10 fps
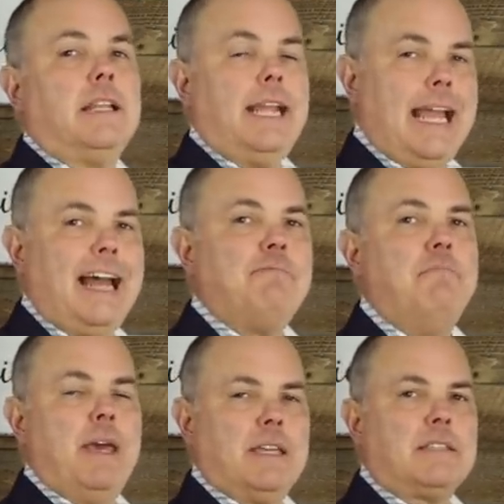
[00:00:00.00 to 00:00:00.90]
that I
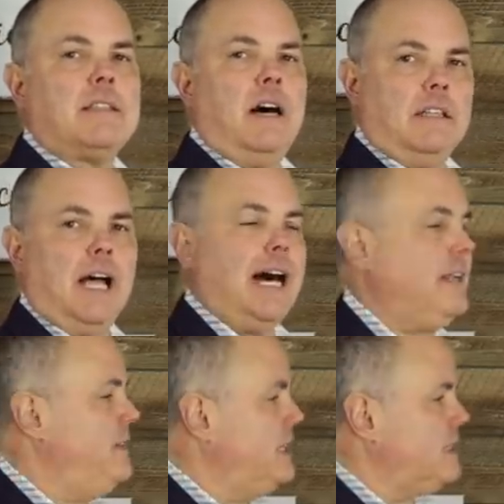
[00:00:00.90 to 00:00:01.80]
have missed a
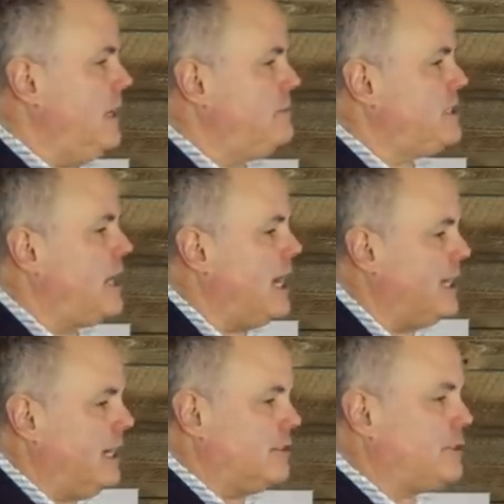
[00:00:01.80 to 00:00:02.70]
lot of this
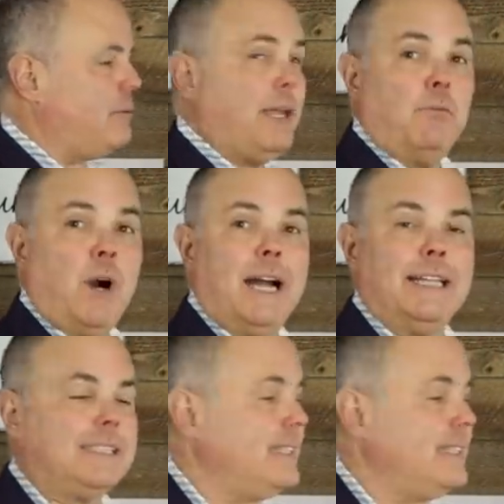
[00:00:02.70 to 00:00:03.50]
upside, and I'll explain why in a